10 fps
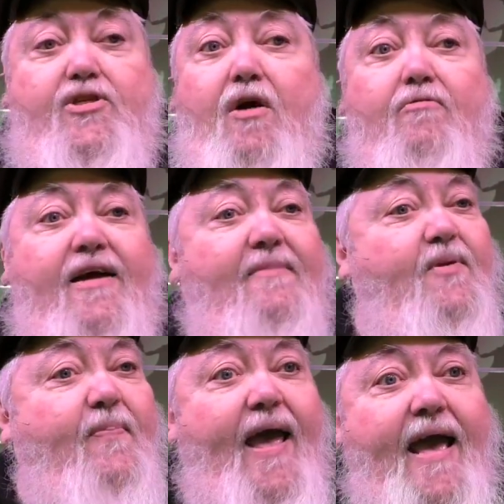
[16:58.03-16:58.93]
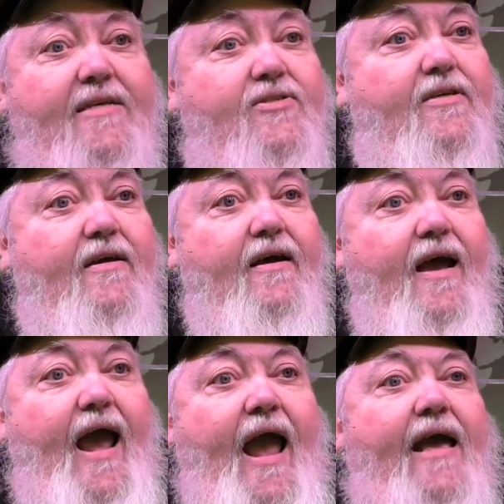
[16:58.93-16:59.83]
don't come to pass.
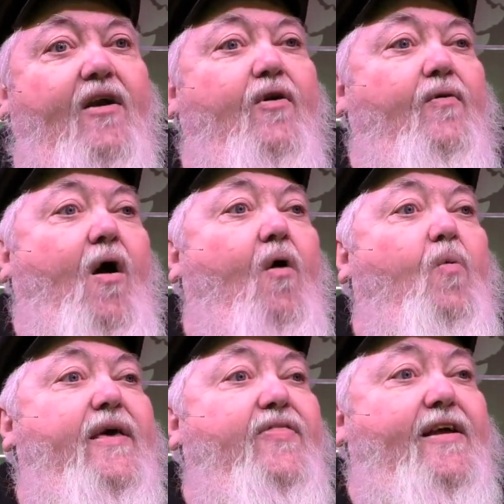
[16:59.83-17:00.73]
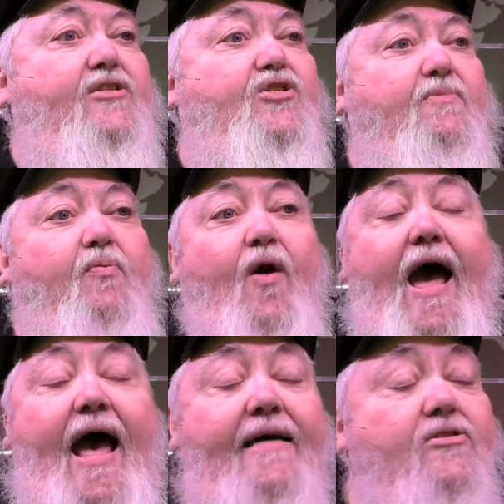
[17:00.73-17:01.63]
And are, are we then
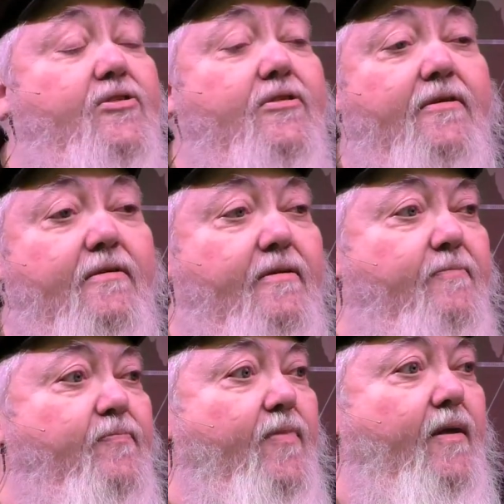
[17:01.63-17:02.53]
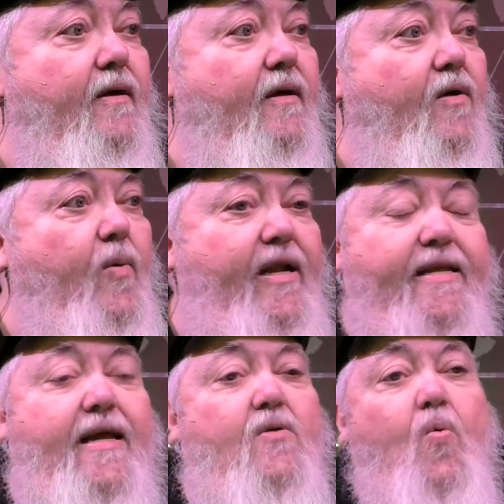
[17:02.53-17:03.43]
surprised when
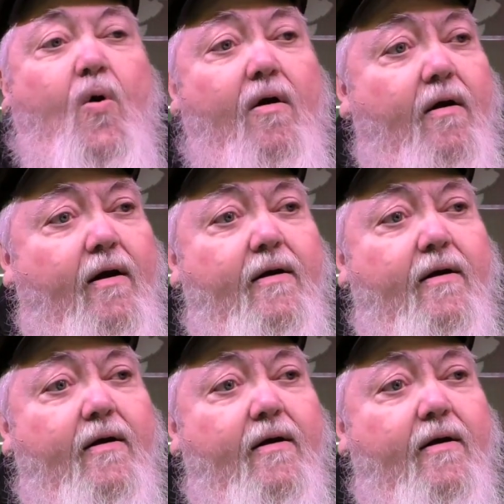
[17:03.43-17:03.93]
it doesn't work?